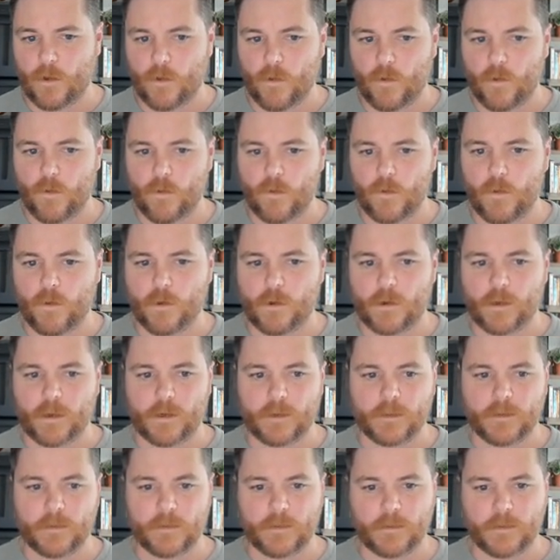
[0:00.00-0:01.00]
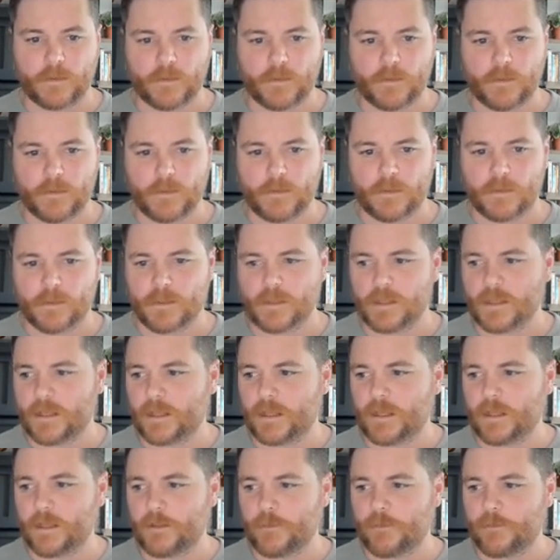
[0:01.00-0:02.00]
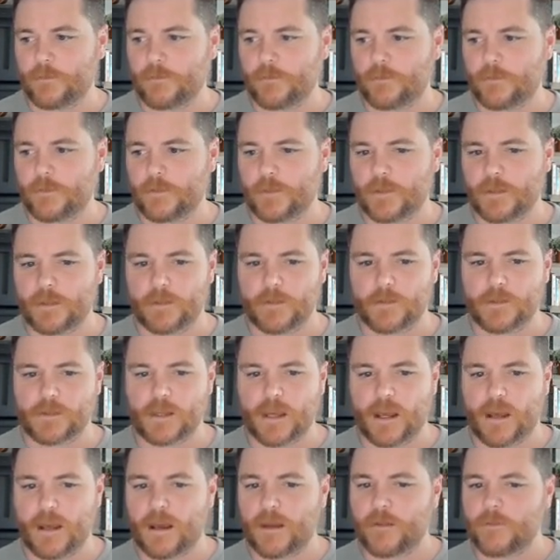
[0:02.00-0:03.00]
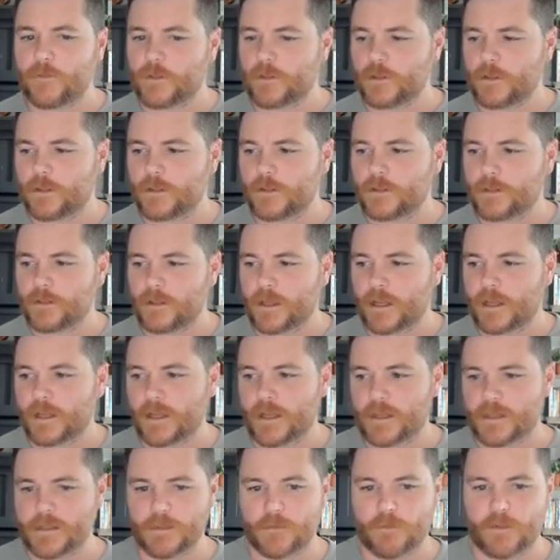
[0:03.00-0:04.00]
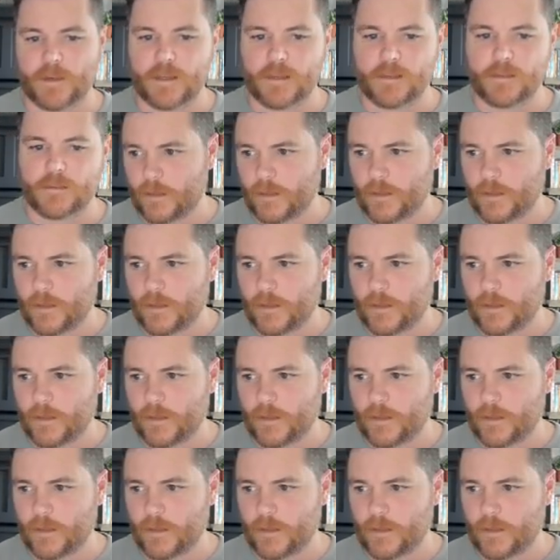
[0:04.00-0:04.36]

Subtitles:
or if there's a hover, I guess, right?